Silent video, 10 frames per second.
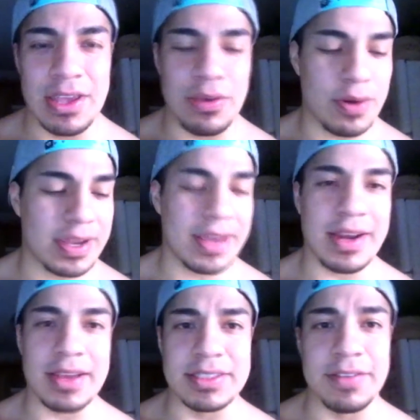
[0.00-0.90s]
you want to get
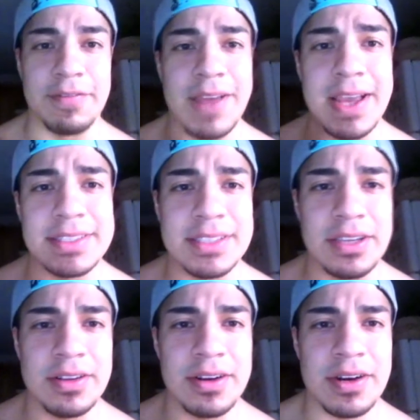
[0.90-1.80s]
nice and
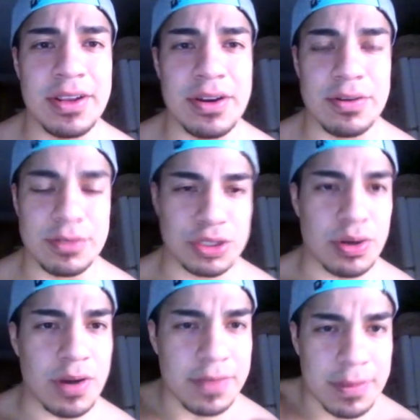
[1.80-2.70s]
vascular,
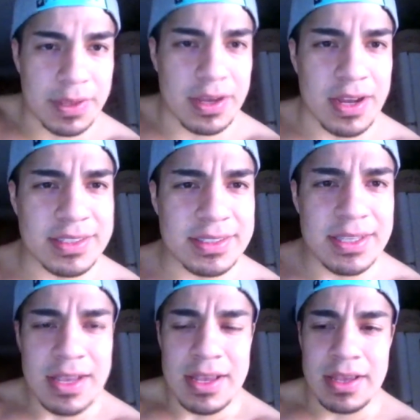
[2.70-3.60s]
show off them cuts,